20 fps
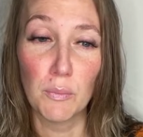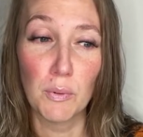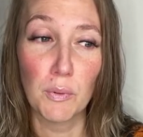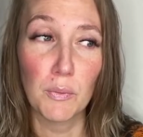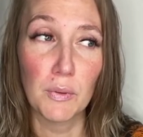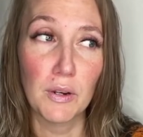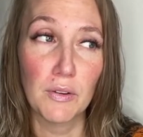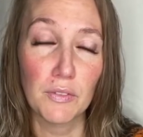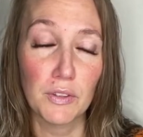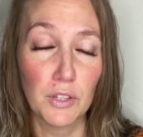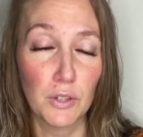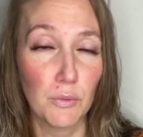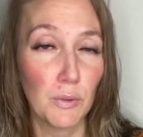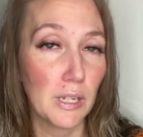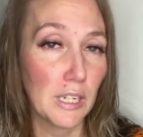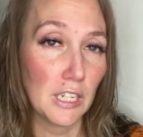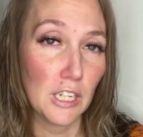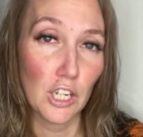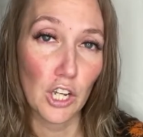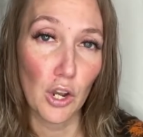But whenever they're
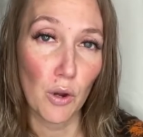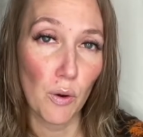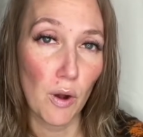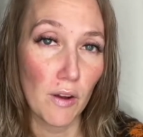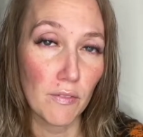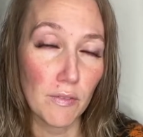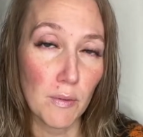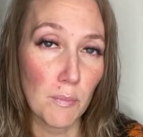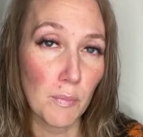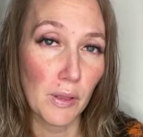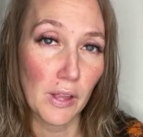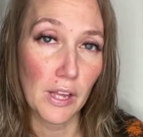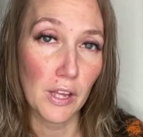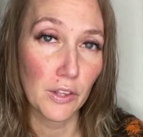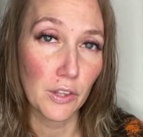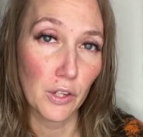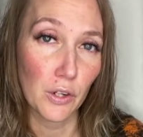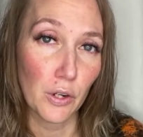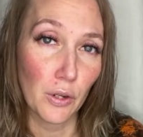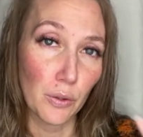ready to go off and play on
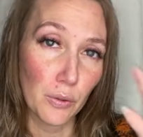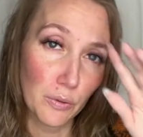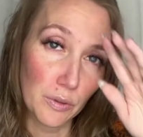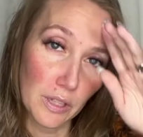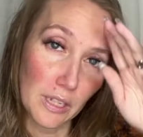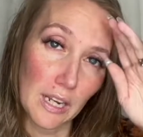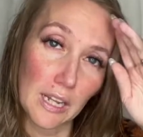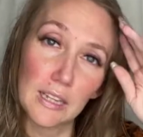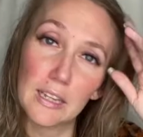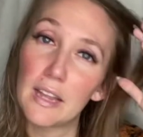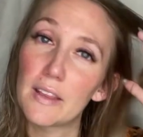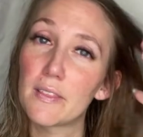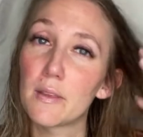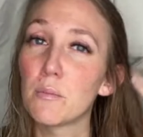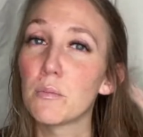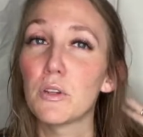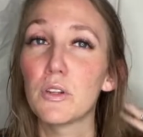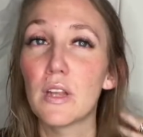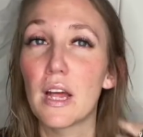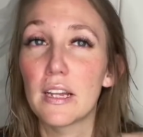their own, then I let them
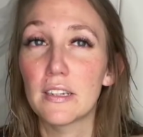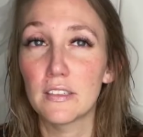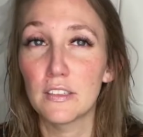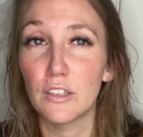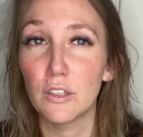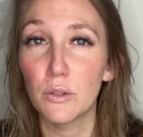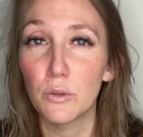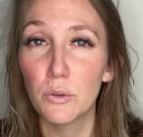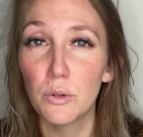do that too.